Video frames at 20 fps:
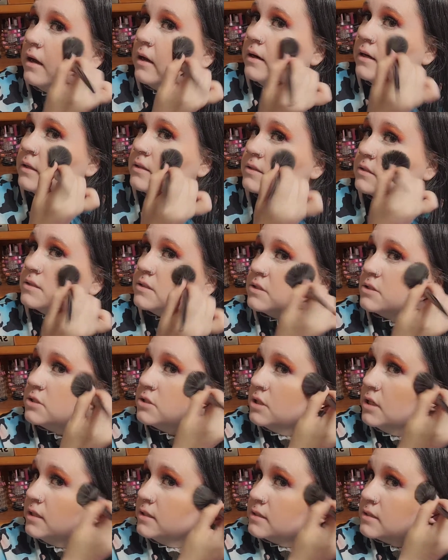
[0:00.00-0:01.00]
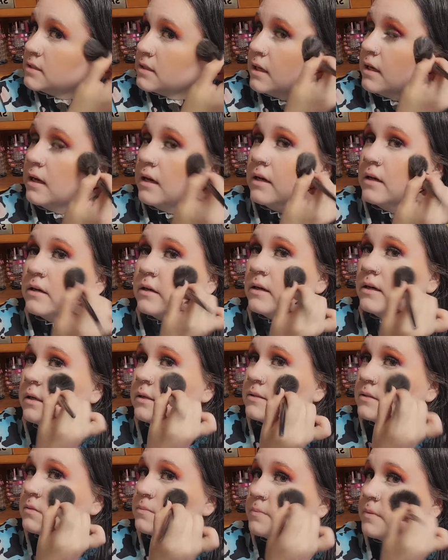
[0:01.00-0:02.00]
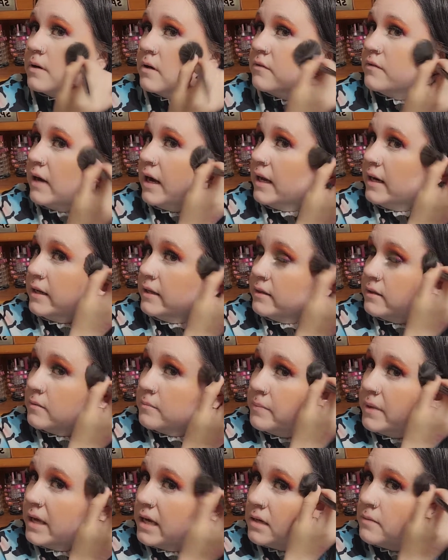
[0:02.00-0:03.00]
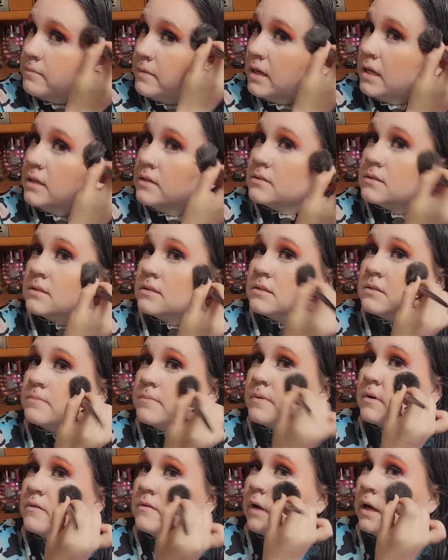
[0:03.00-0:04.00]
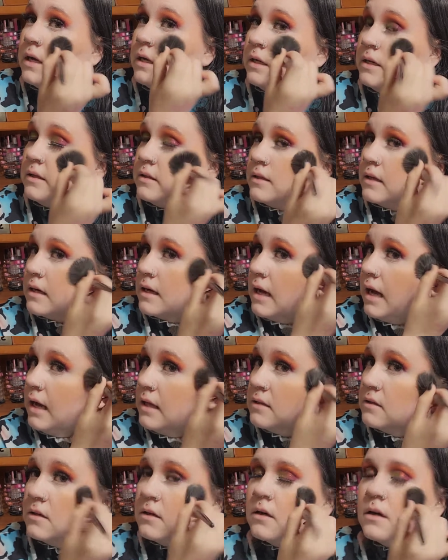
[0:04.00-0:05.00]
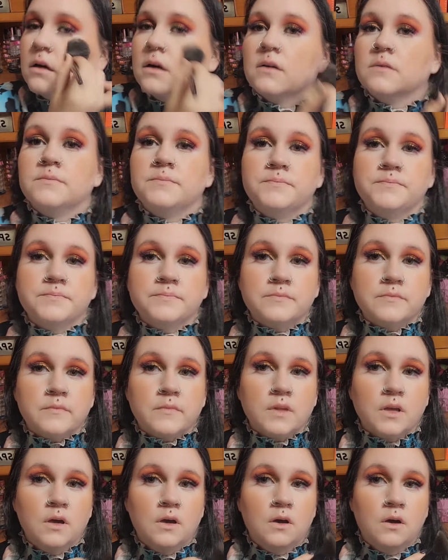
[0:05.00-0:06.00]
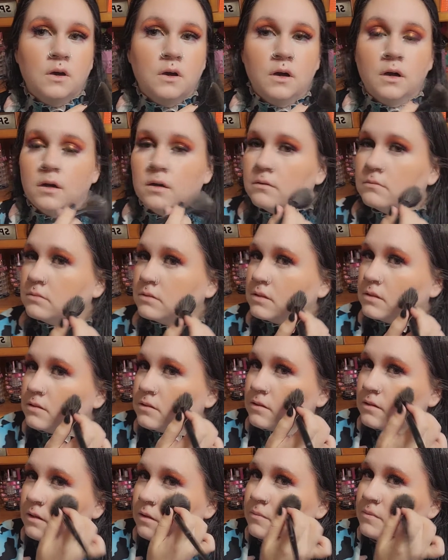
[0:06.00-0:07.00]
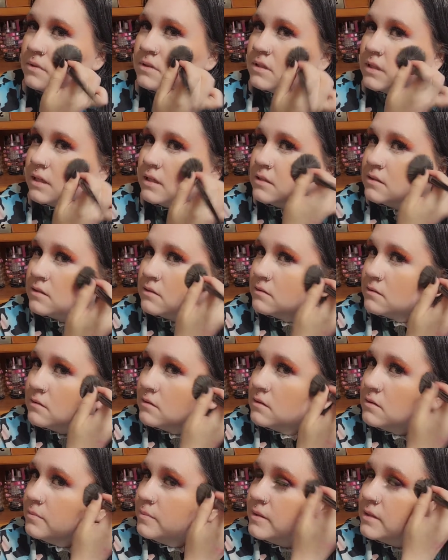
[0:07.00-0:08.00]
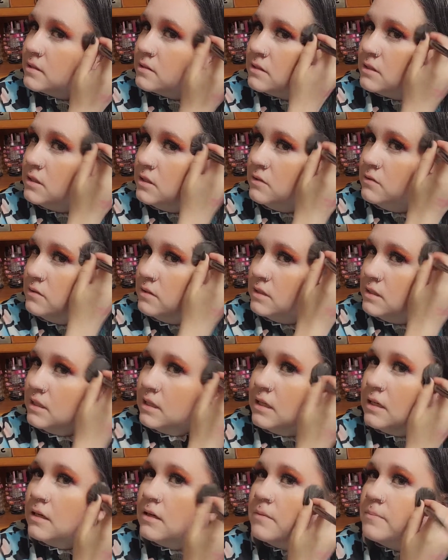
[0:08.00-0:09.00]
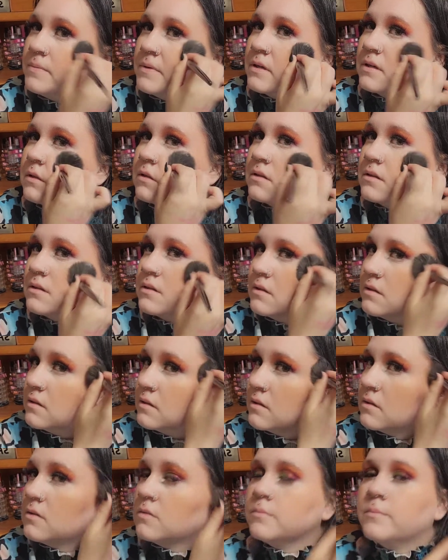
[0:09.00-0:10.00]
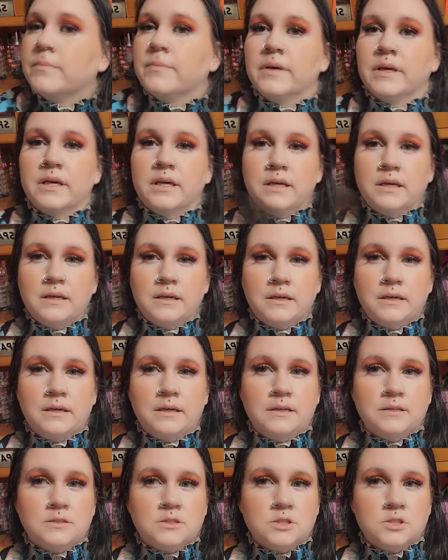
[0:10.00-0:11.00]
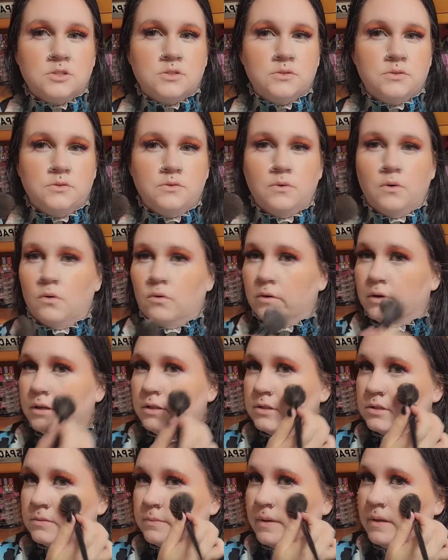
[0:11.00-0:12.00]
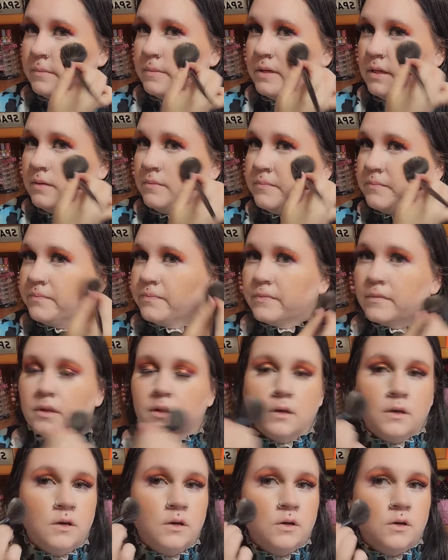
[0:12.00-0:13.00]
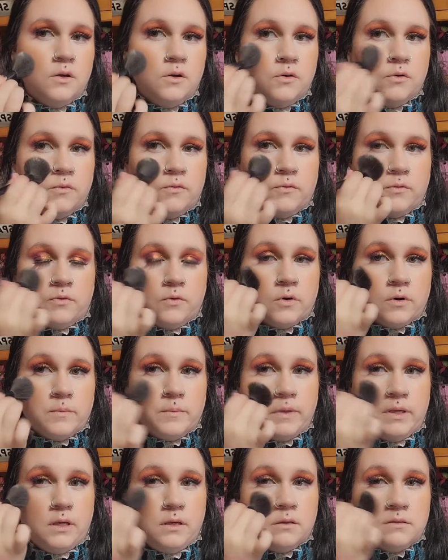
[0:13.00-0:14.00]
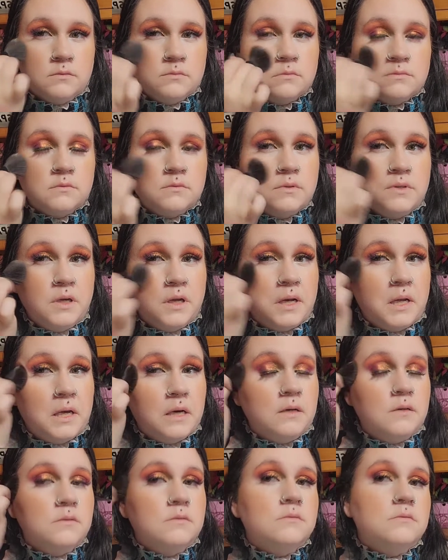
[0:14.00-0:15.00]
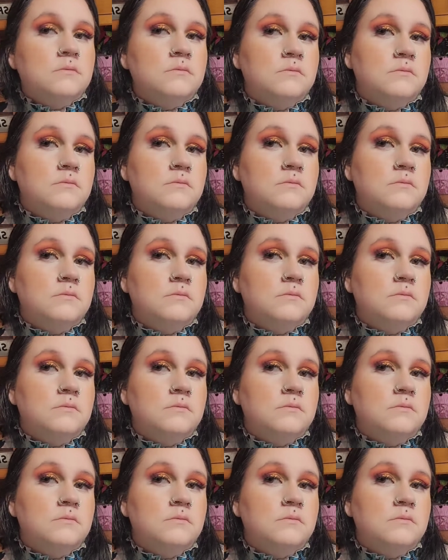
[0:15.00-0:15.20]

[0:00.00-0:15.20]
And it's just like, it's providing the pigment, it's providing the color. It's almost like it's a little bit too deep and a little bit too orange maybe for me, you know?